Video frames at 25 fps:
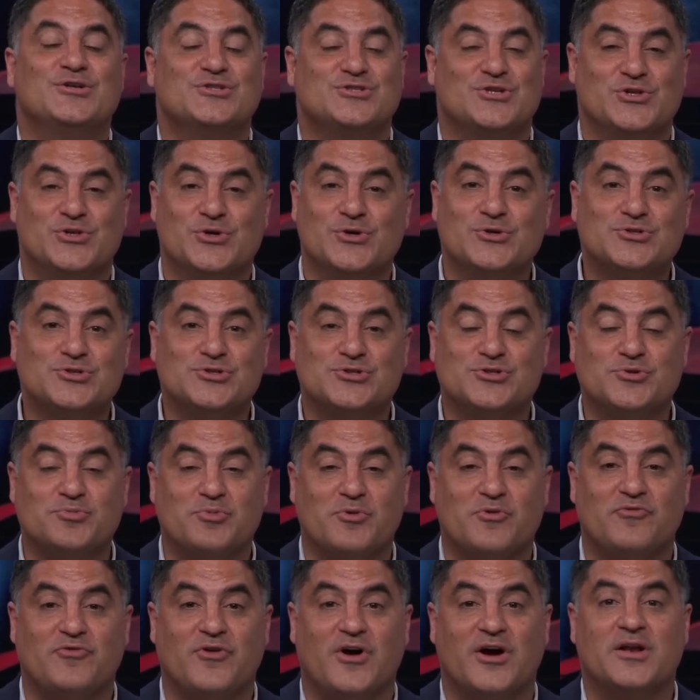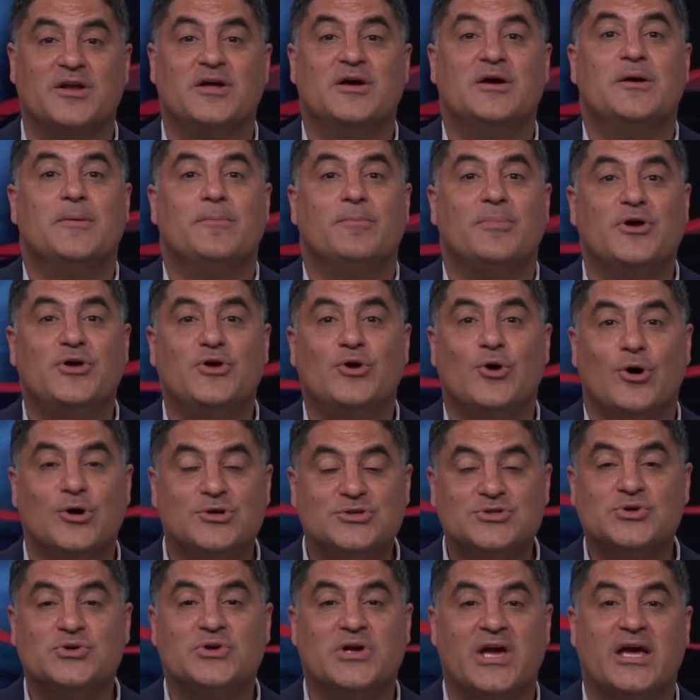So those are super fun. But you
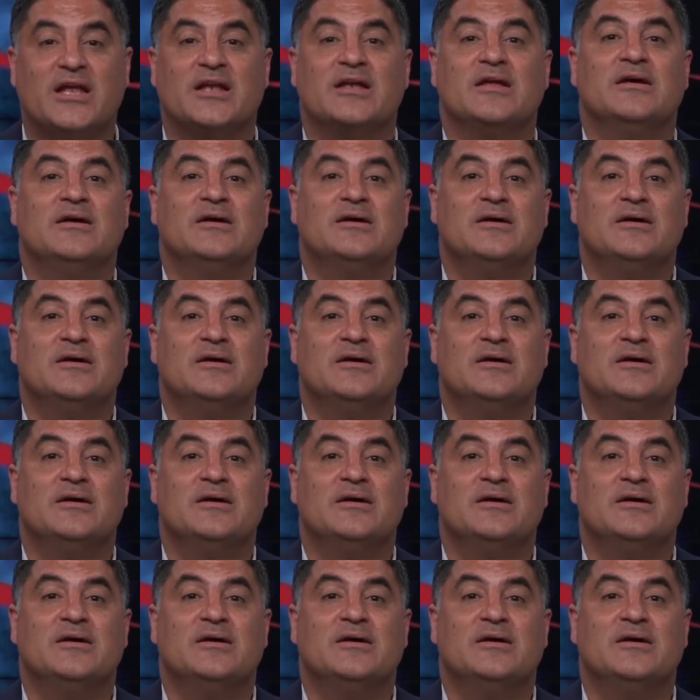also get